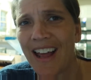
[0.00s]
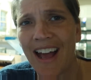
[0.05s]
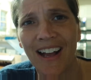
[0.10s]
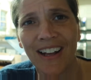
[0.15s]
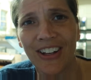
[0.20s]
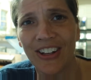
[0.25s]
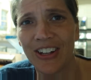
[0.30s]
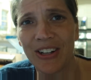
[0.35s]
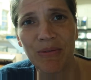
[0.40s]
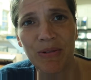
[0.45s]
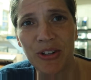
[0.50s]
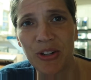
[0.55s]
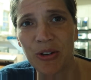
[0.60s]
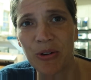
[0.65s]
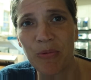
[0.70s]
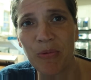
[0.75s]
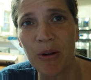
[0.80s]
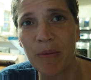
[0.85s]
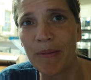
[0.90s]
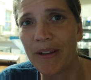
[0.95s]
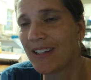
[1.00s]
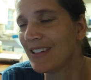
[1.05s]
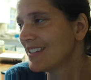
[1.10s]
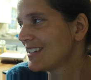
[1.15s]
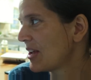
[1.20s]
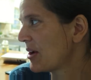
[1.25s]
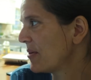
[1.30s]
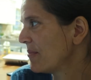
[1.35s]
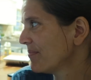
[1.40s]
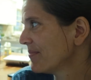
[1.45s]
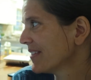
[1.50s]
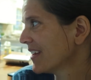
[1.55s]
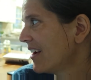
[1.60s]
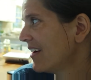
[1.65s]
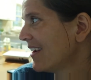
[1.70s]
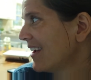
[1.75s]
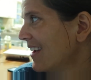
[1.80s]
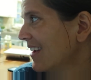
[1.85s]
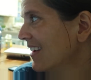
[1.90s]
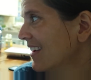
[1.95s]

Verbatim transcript: Ah, Not good when you're a woman, so. Okay, okay.